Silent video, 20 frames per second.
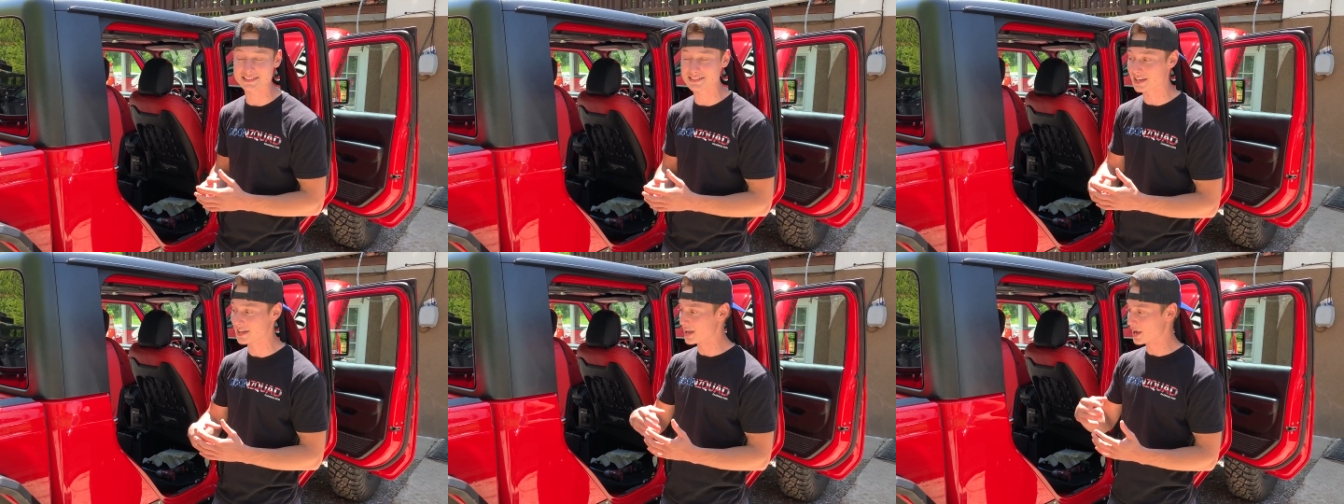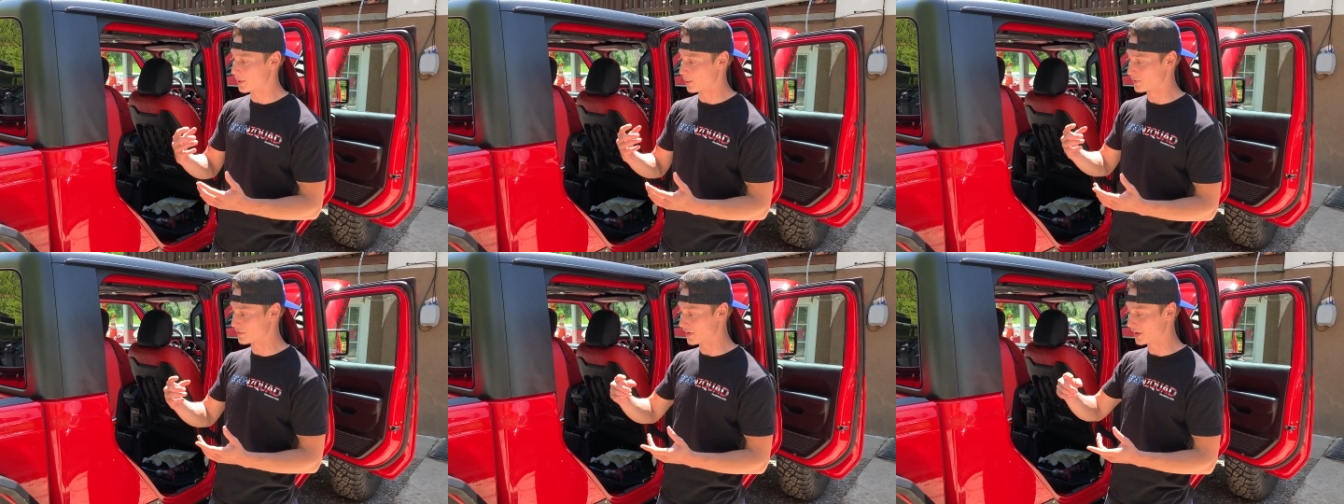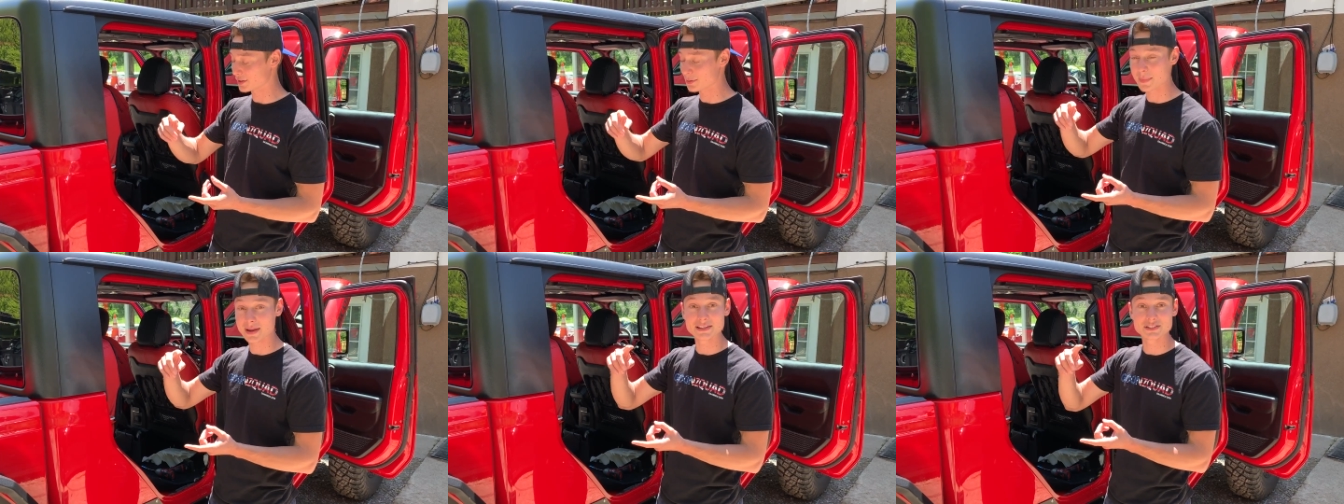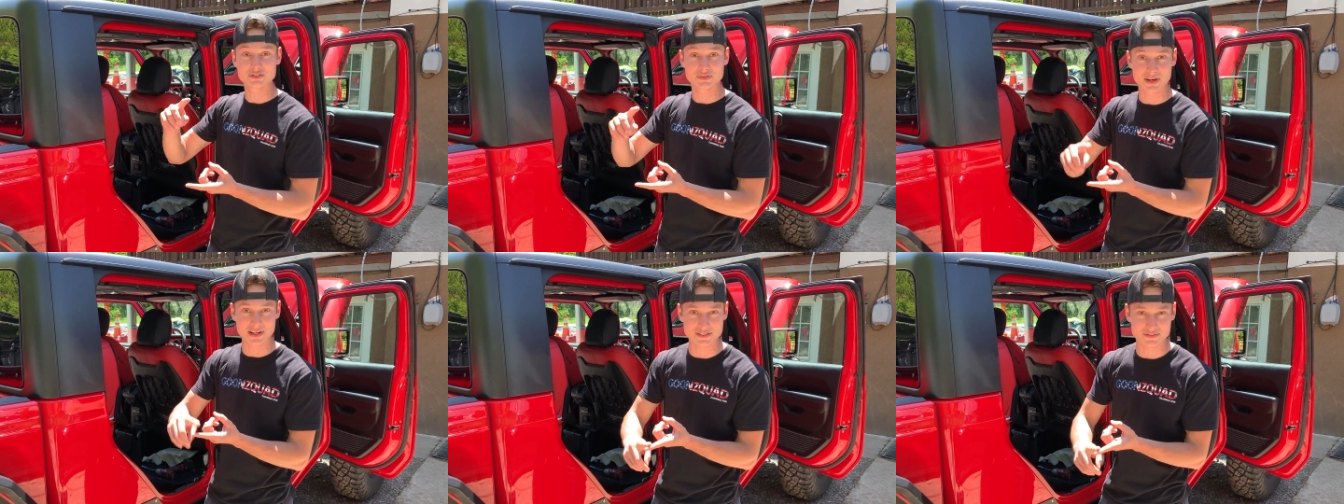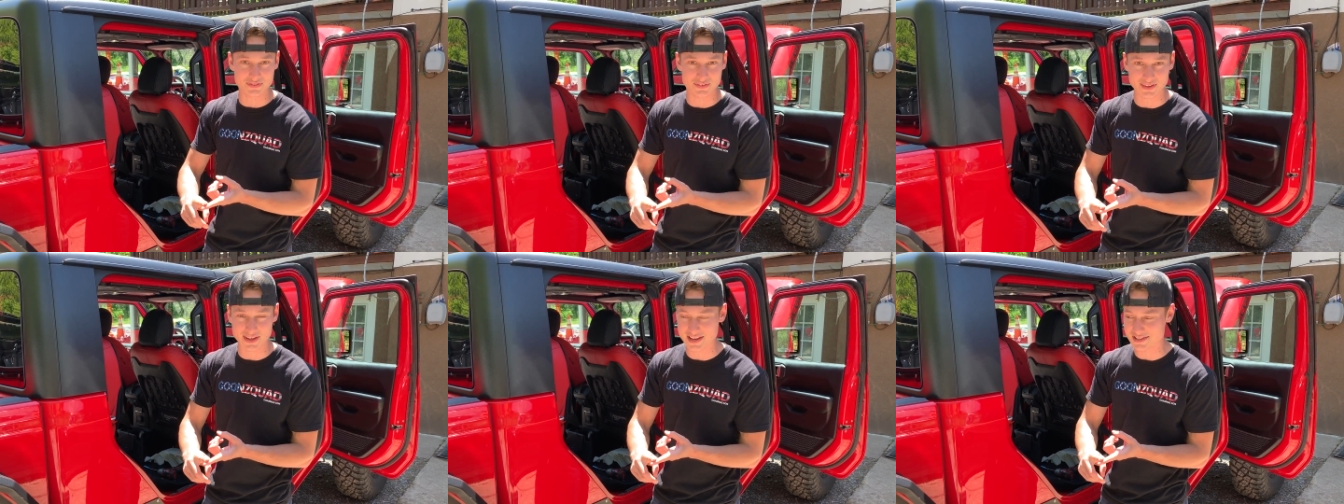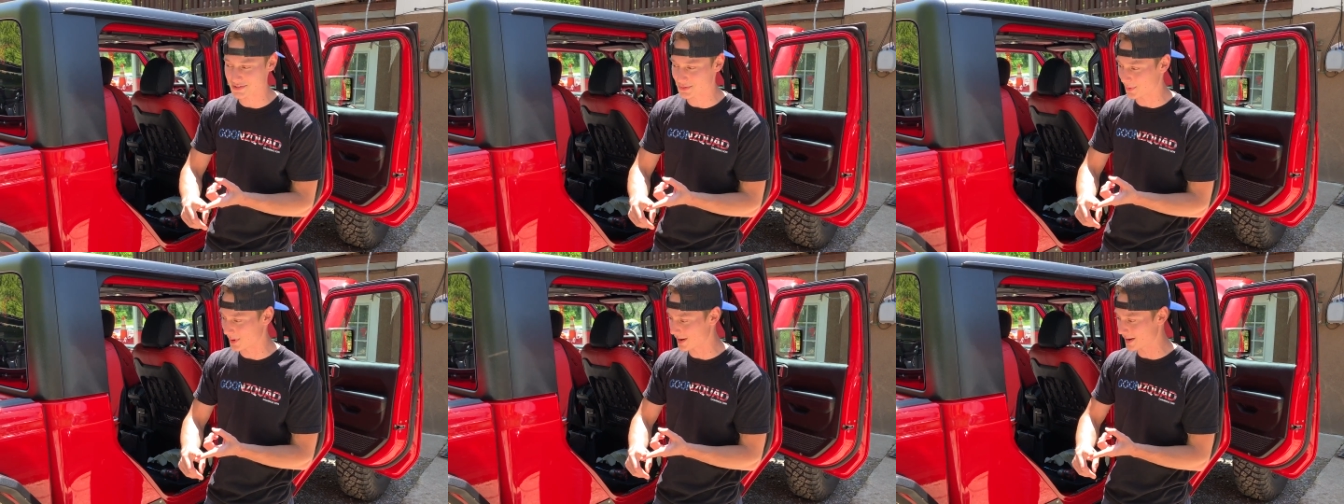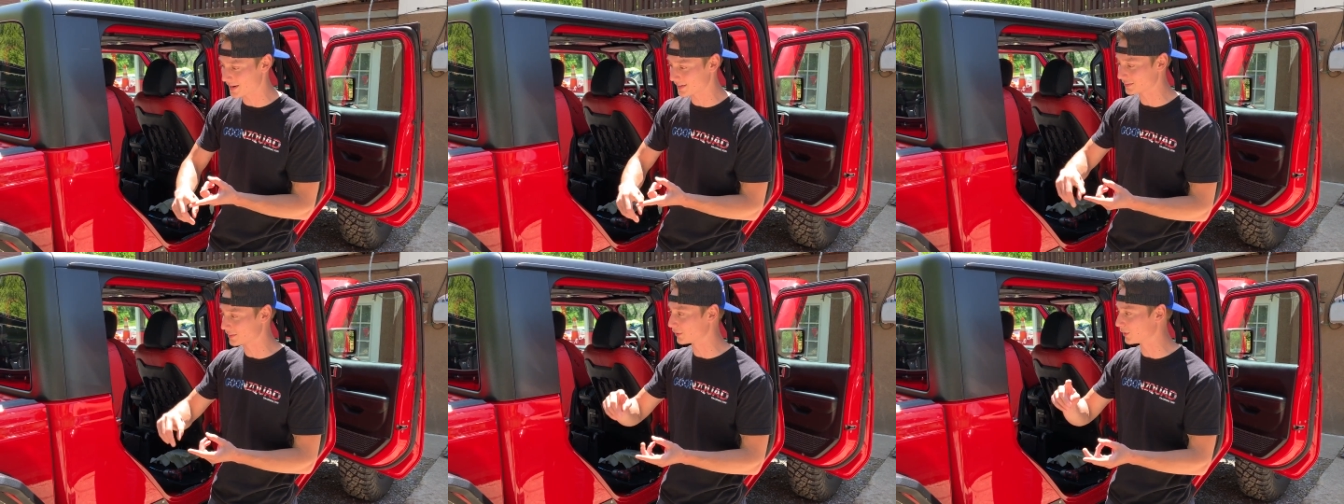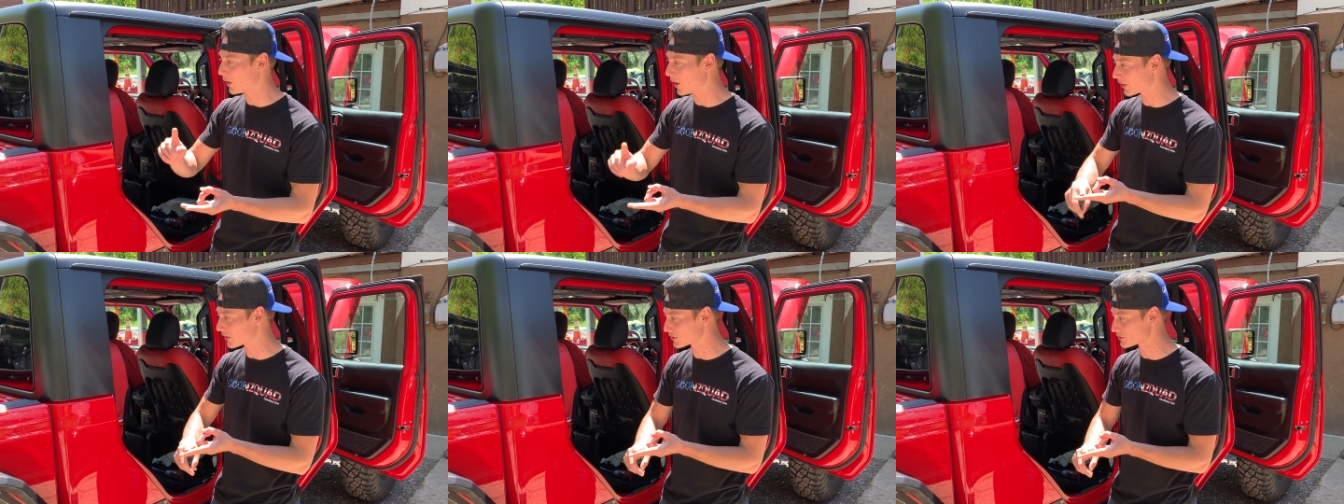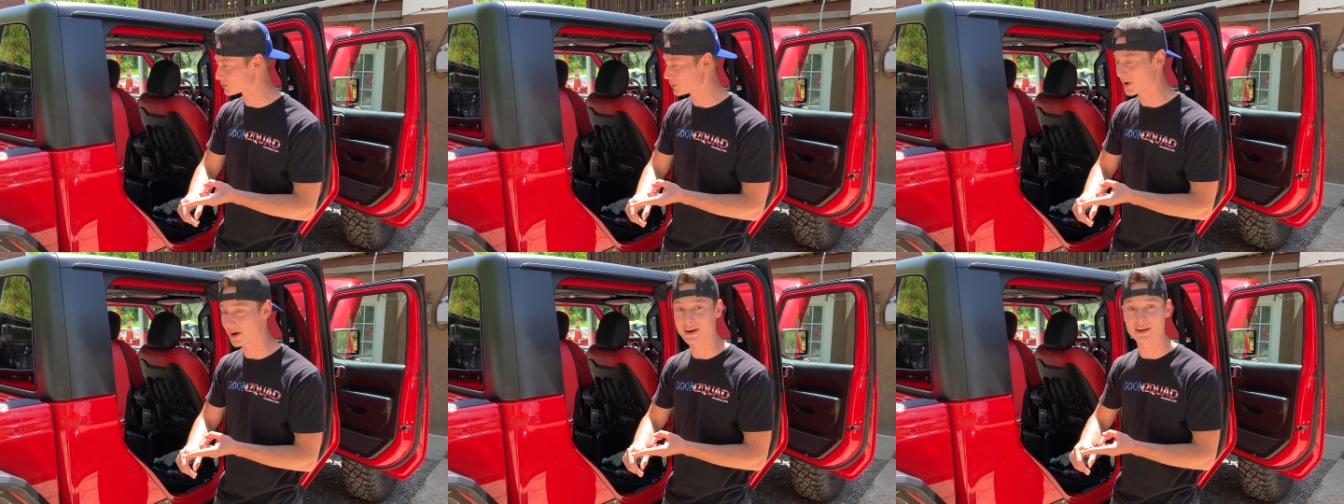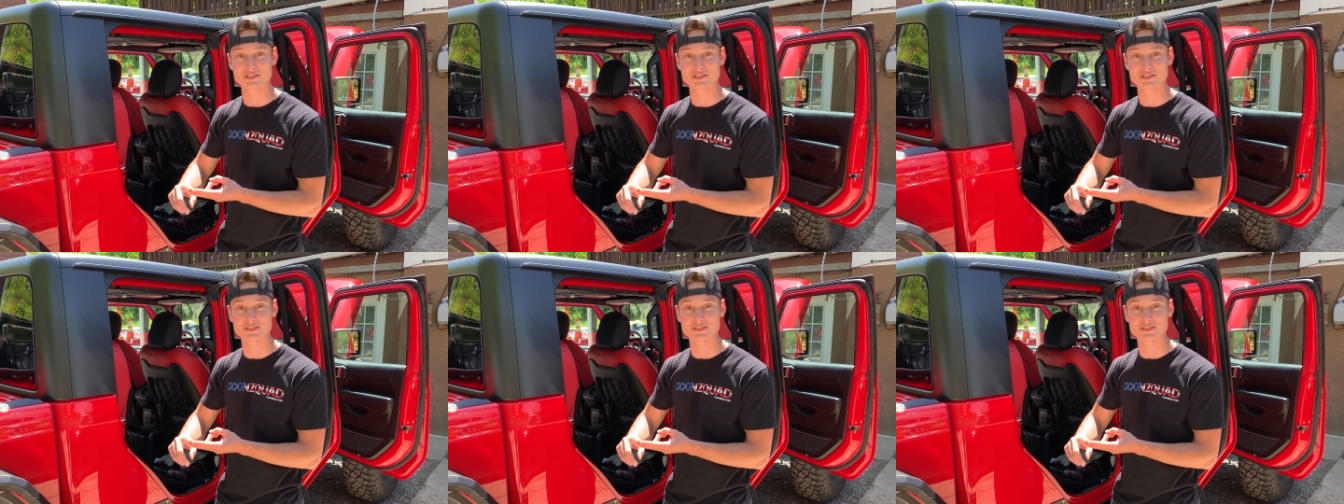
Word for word: And we found the main transfer case wire, the lockers wire,